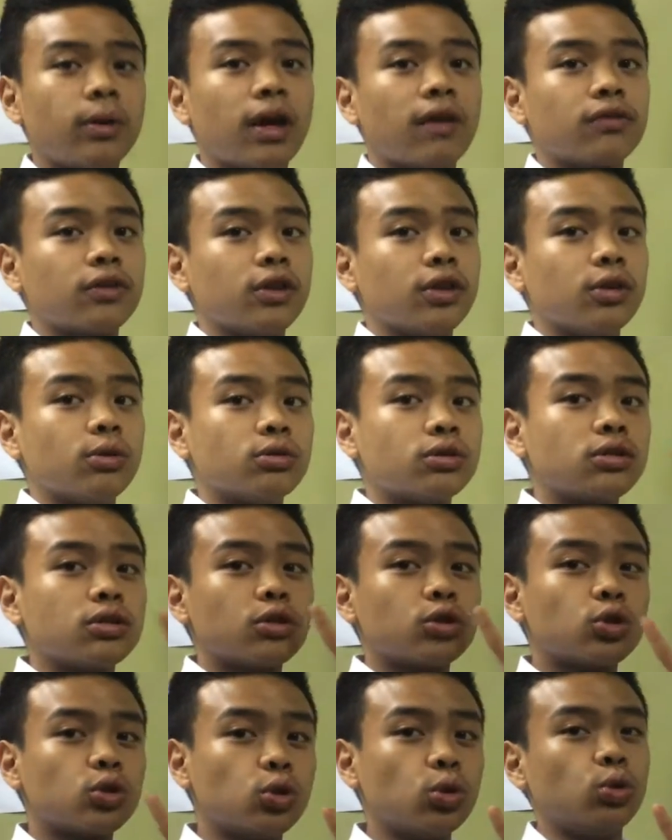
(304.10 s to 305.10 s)
we have to use
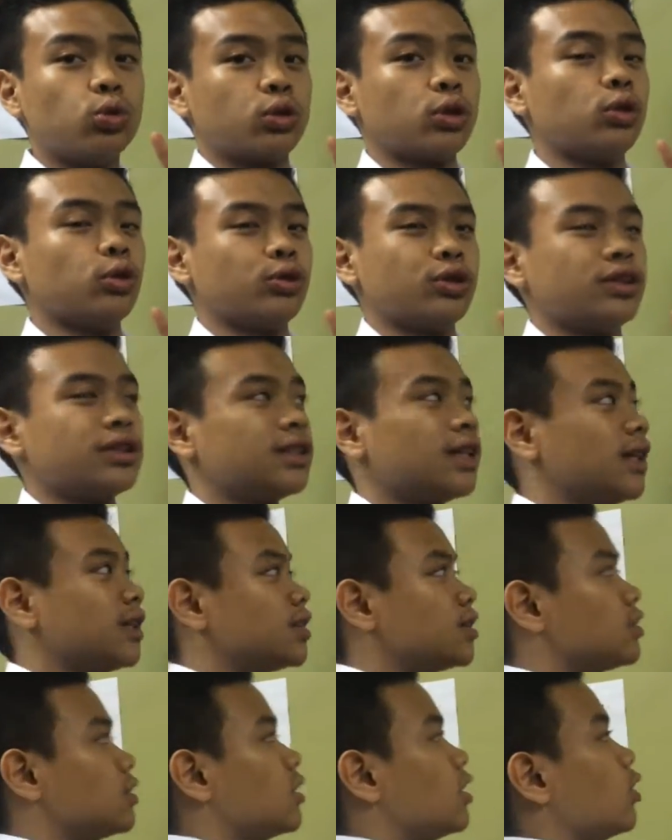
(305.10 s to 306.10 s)
two solution
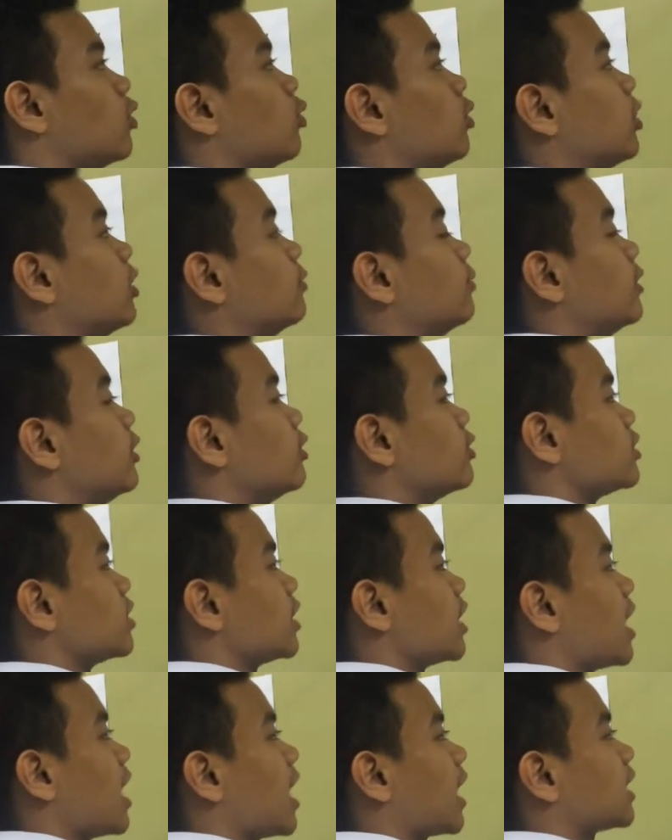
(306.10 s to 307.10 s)
sets. We will be
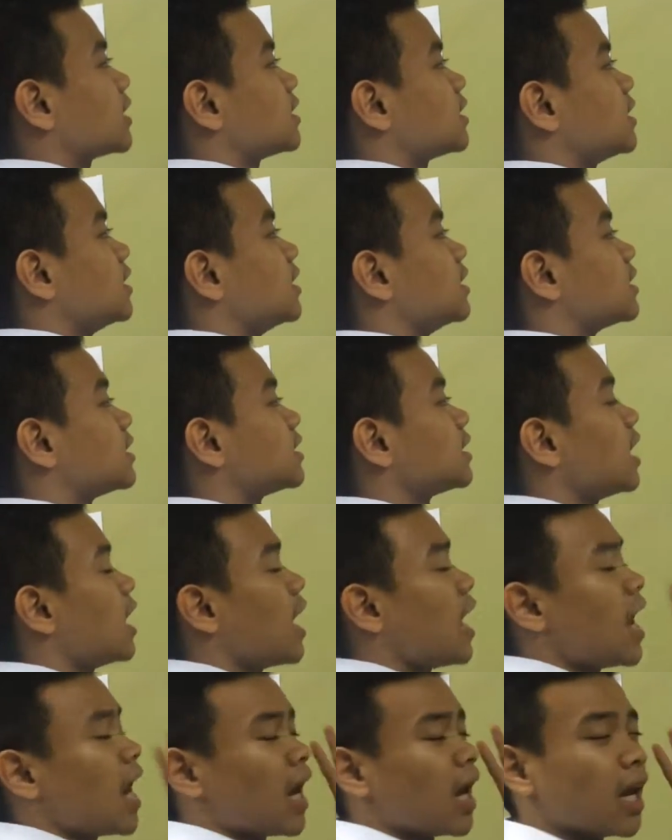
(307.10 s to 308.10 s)
using x is
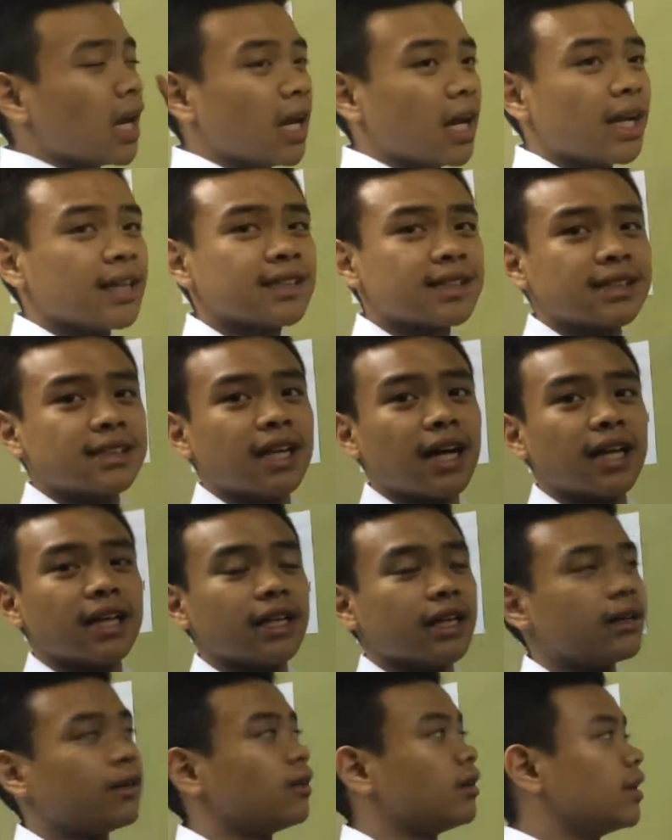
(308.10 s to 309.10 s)
less
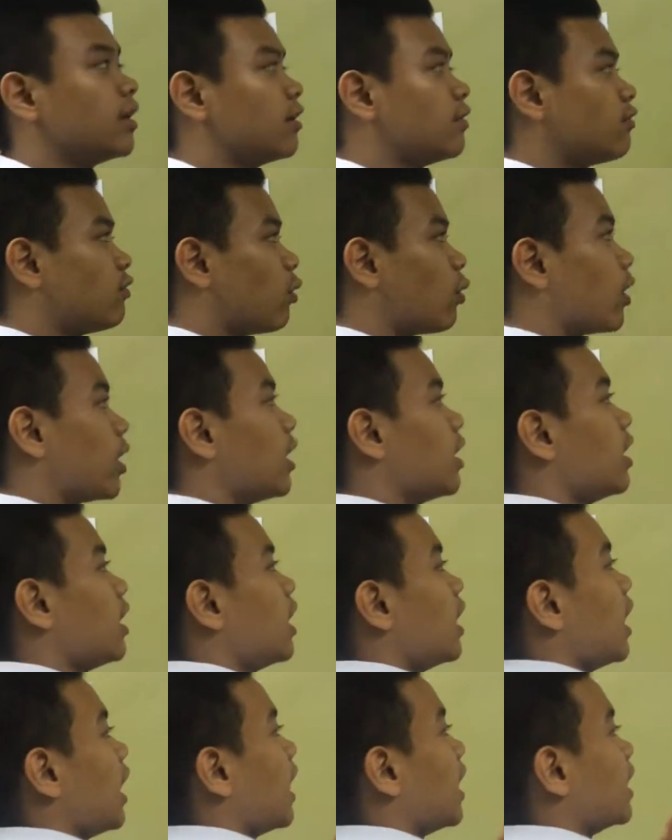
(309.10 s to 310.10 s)
than 4
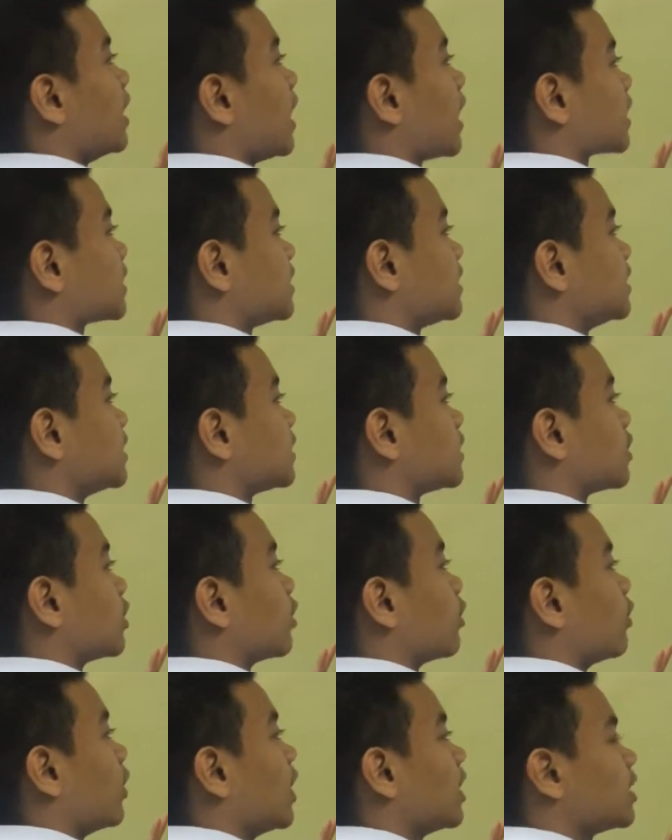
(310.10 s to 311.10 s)
and x
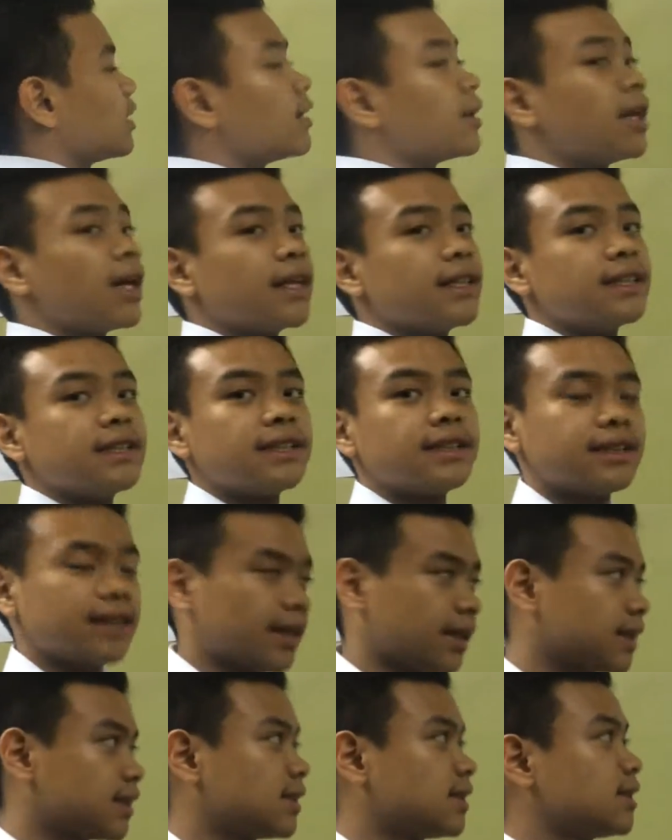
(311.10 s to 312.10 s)
is greater than
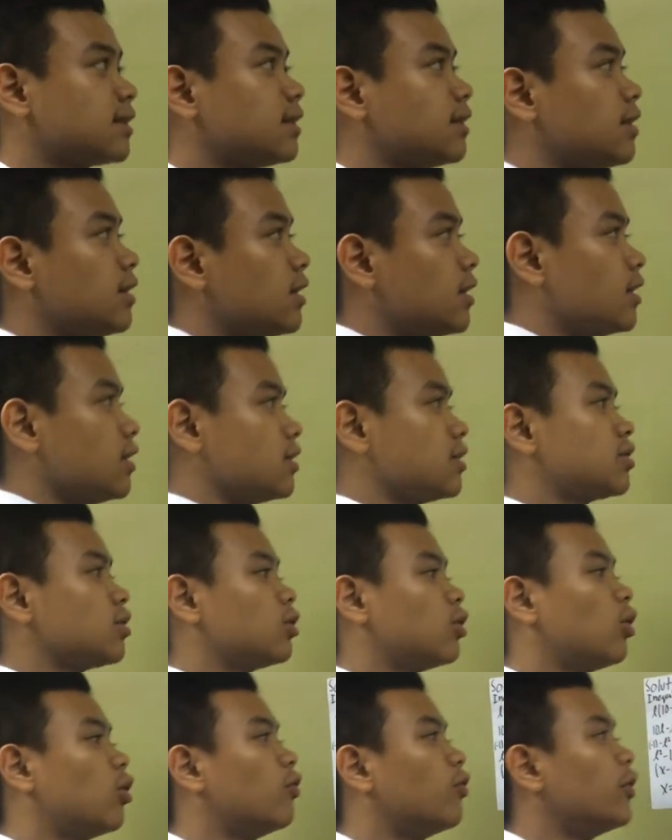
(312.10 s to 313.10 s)
6.
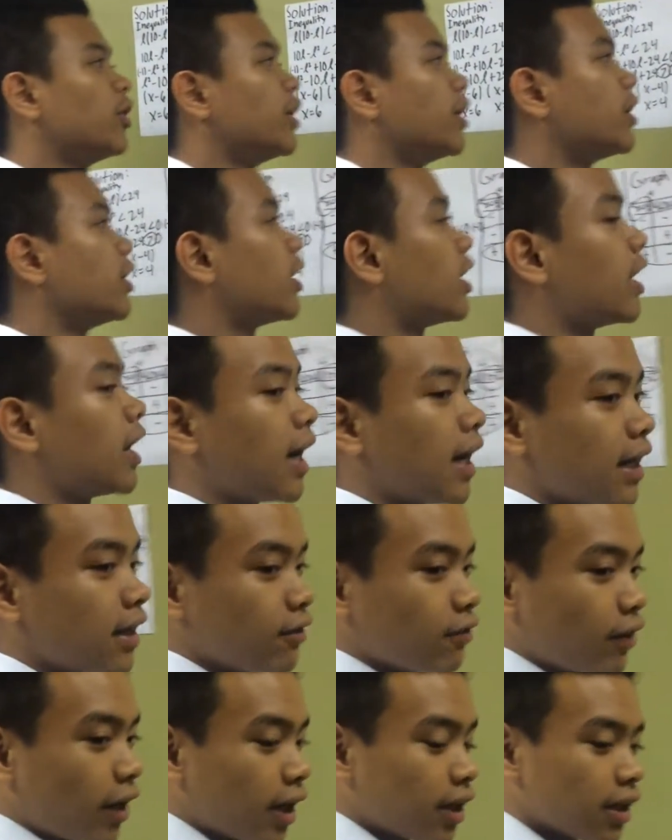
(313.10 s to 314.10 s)
So over here in our
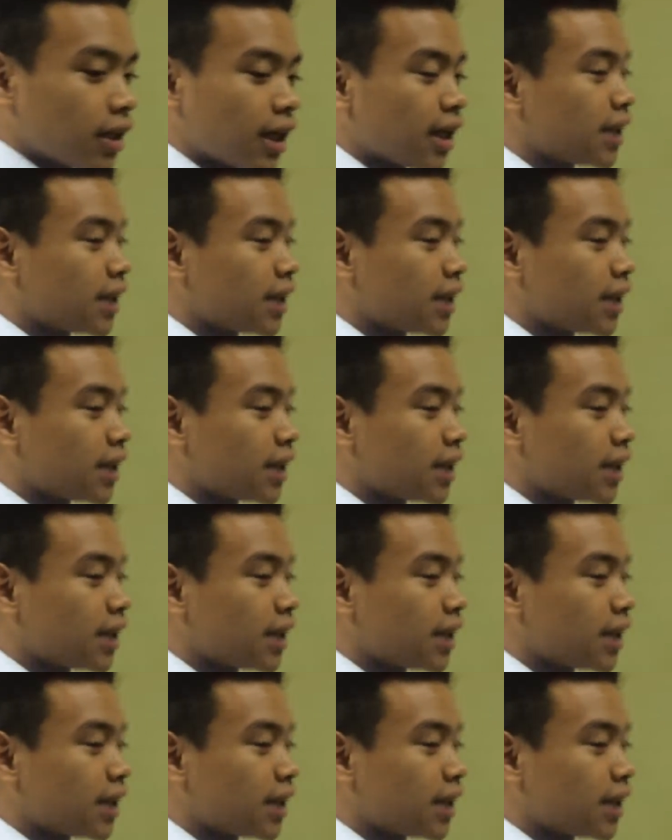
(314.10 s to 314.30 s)
final